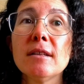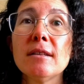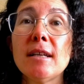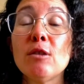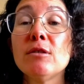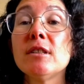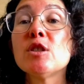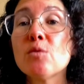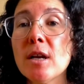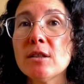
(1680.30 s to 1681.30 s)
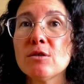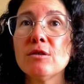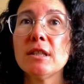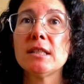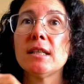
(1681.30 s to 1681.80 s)
that on the instructor,
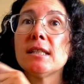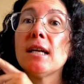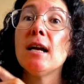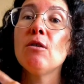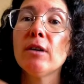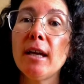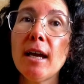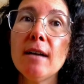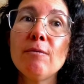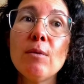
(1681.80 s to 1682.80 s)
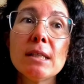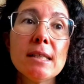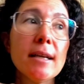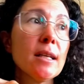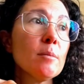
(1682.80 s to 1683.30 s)
he says, okay, I have one
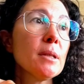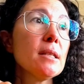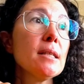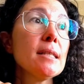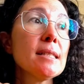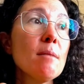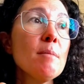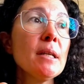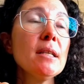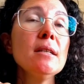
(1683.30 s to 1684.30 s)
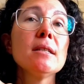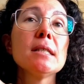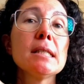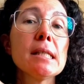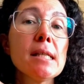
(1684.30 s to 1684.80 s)
sign up. Somebody
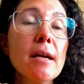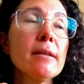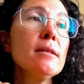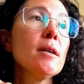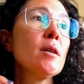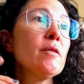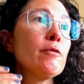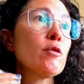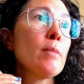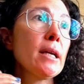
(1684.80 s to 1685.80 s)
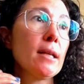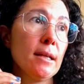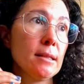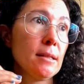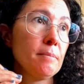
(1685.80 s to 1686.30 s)
signed for my
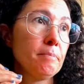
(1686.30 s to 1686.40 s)
class.